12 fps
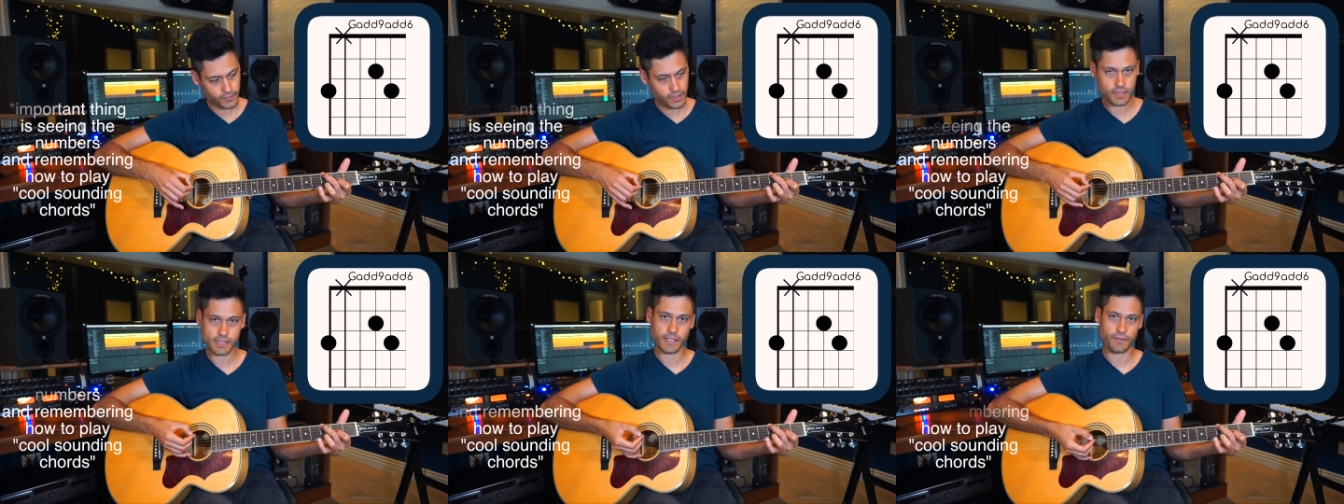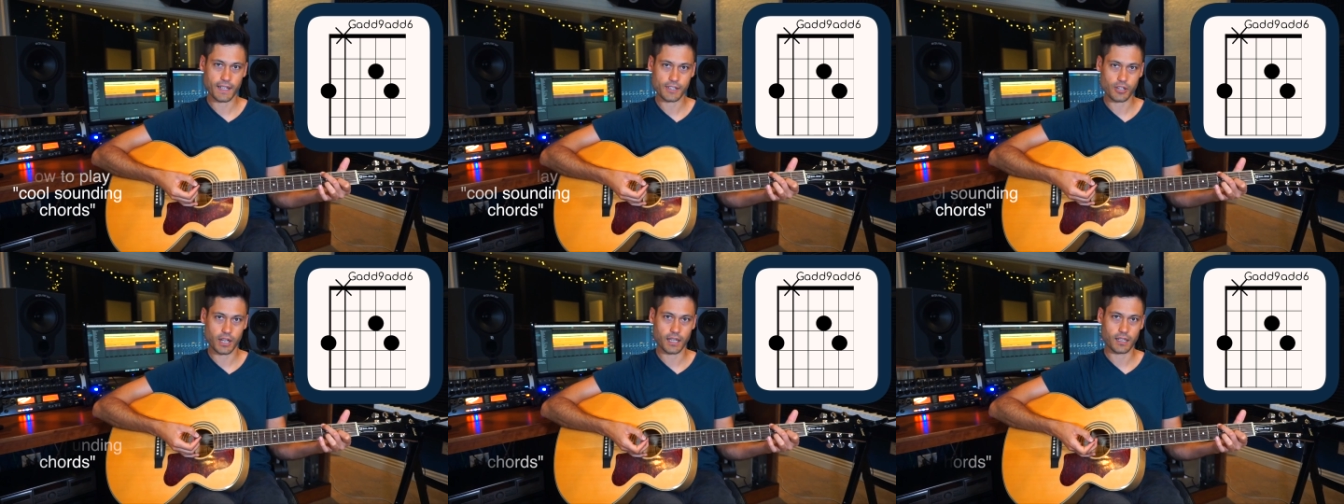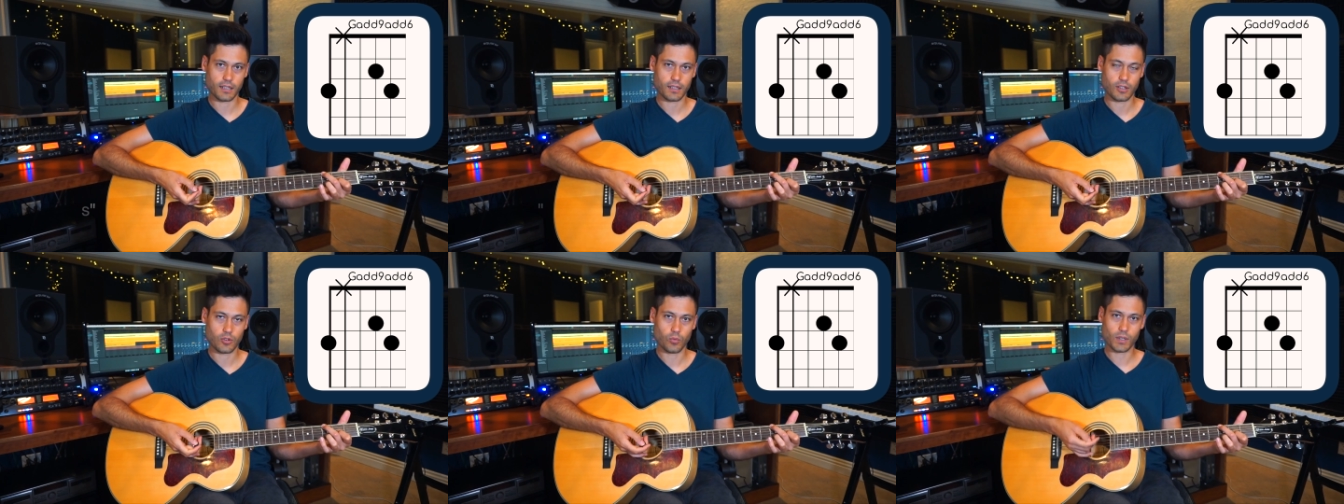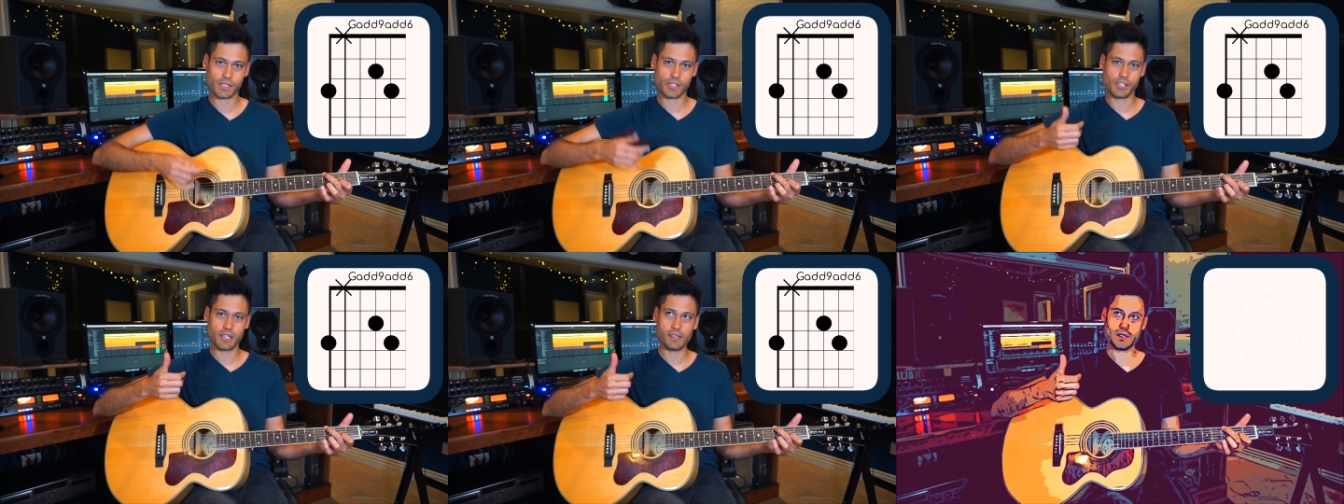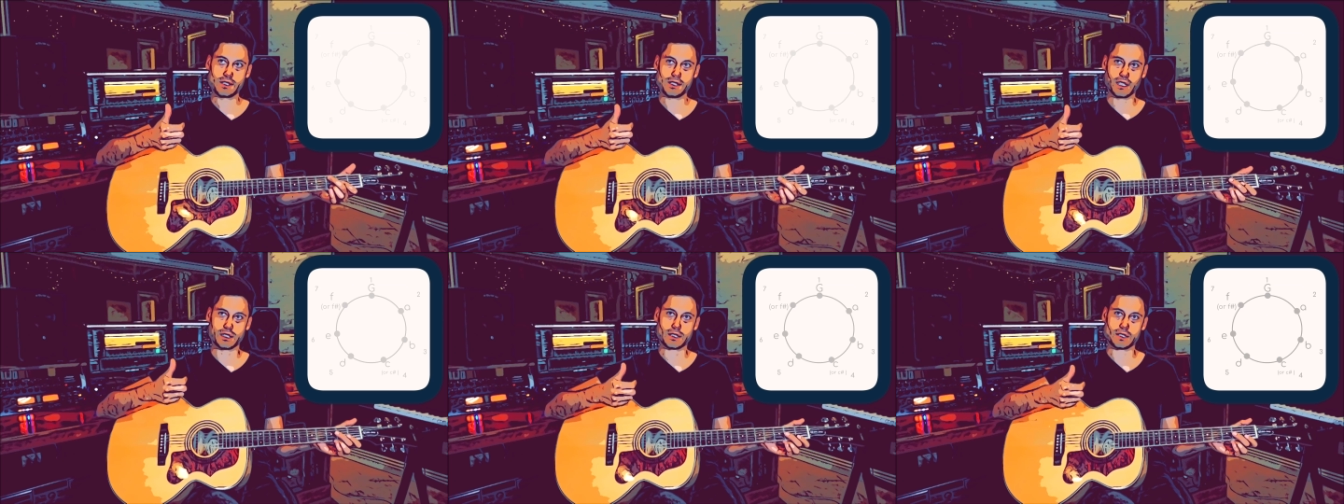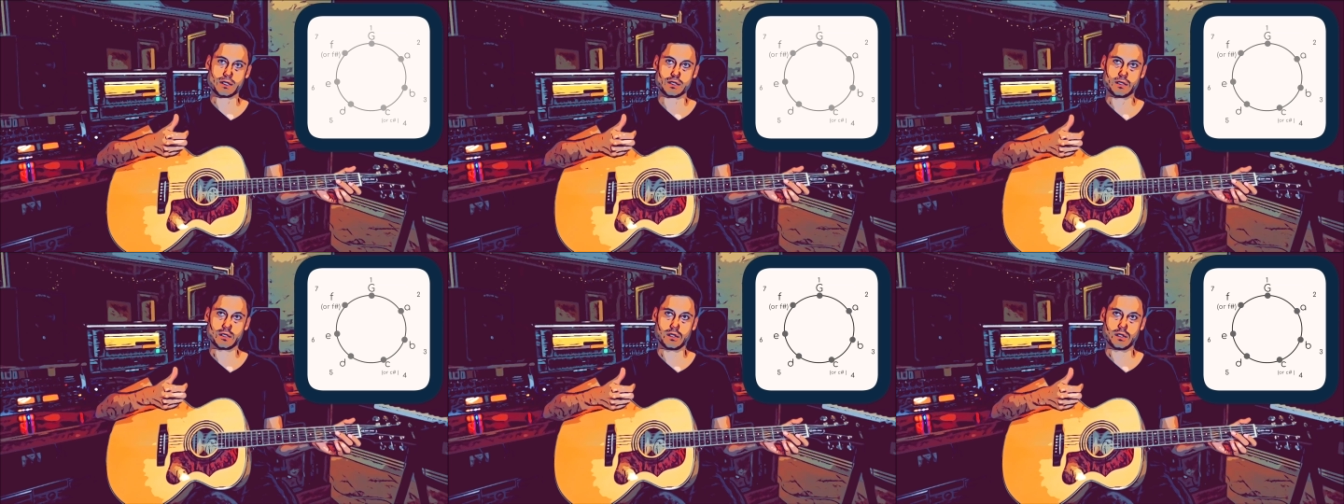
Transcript: Let's see if that's right. What's G's 6?